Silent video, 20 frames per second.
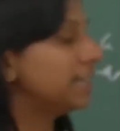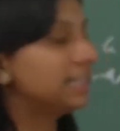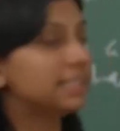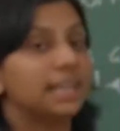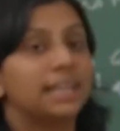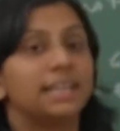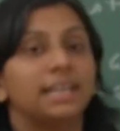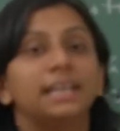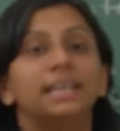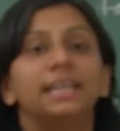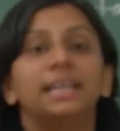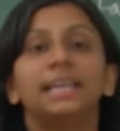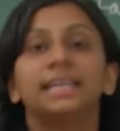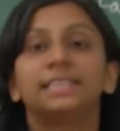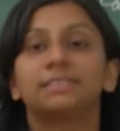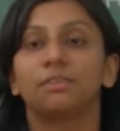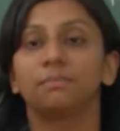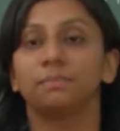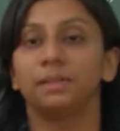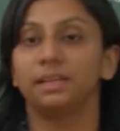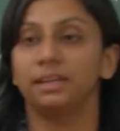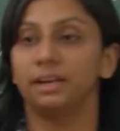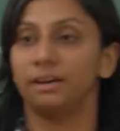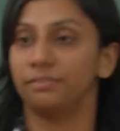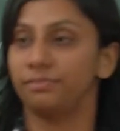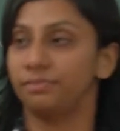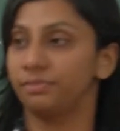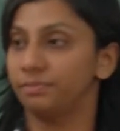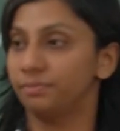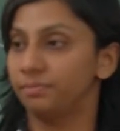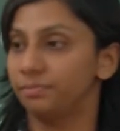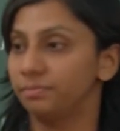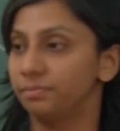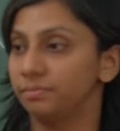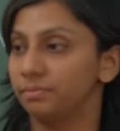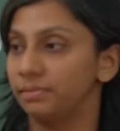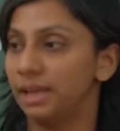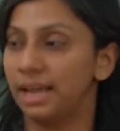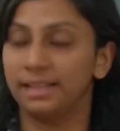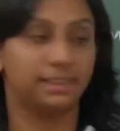it deletes from the graph
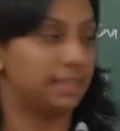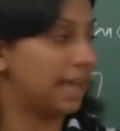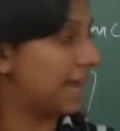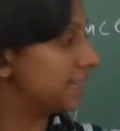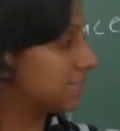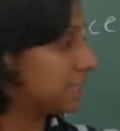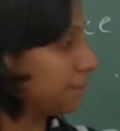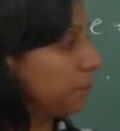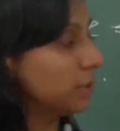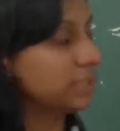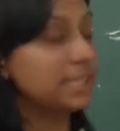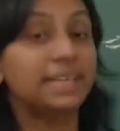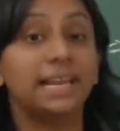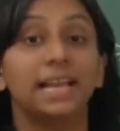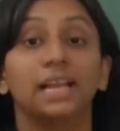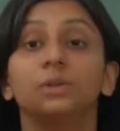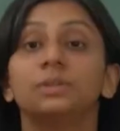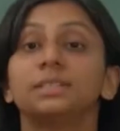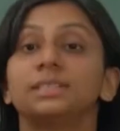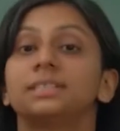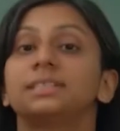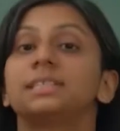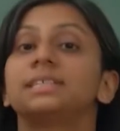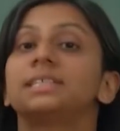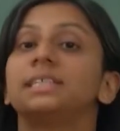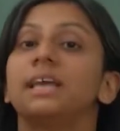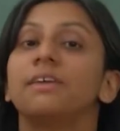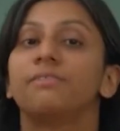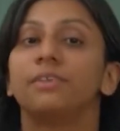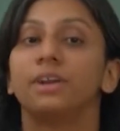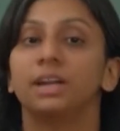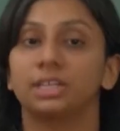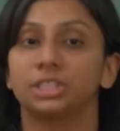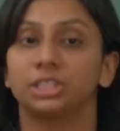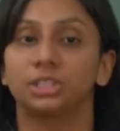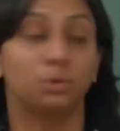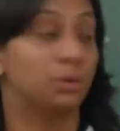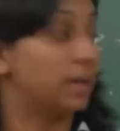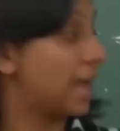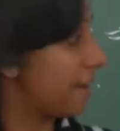And suppose I tell you this is a safe
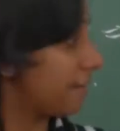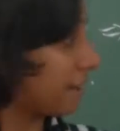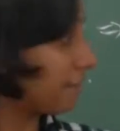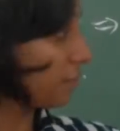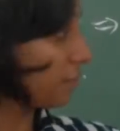reduction rule. I've